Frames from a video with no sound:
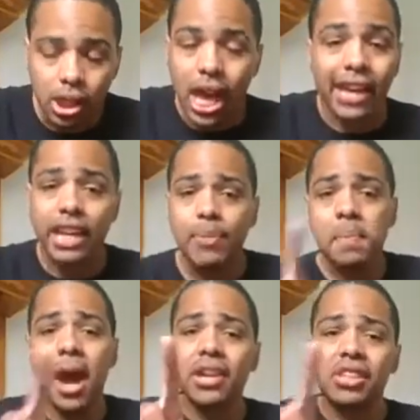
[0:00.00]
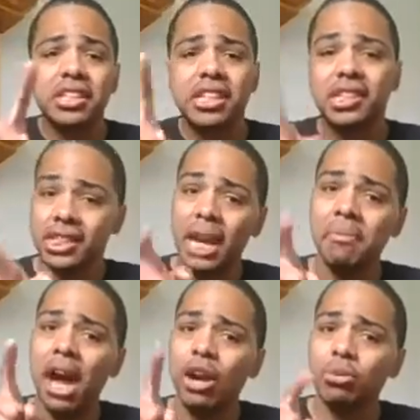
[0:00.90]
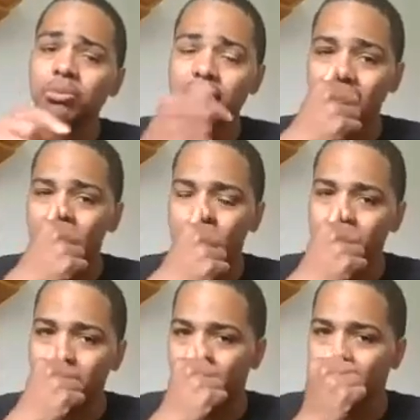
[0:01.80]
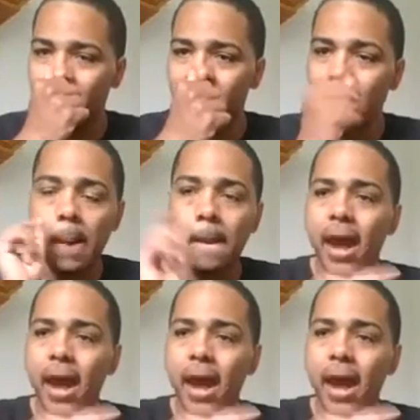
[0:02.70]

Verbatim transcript: I keep in mind the same guy who did uh,